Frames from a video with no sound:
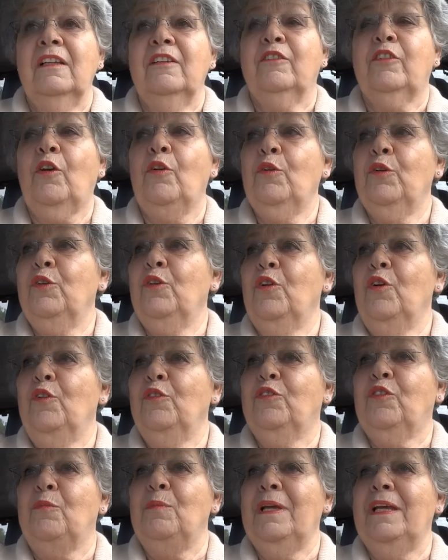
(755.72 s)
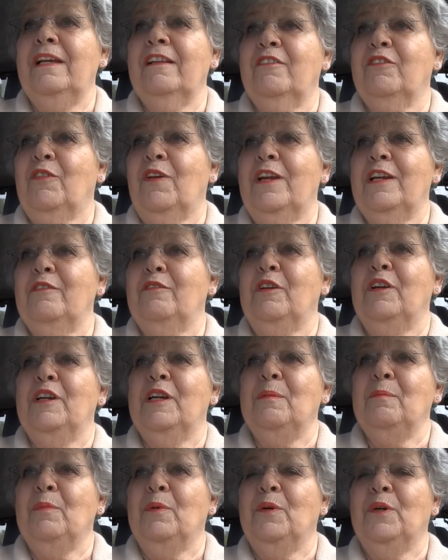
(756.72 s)
So, you know, to me it's very, very
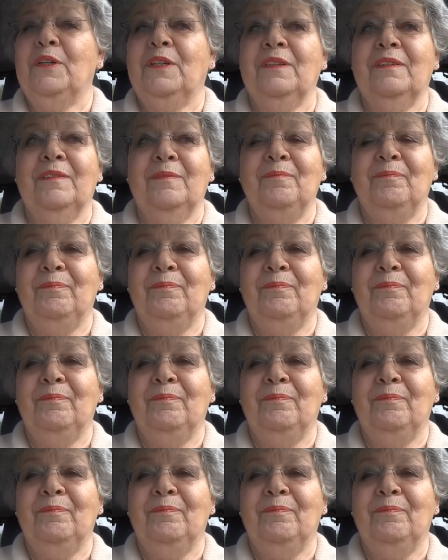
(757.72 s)
important.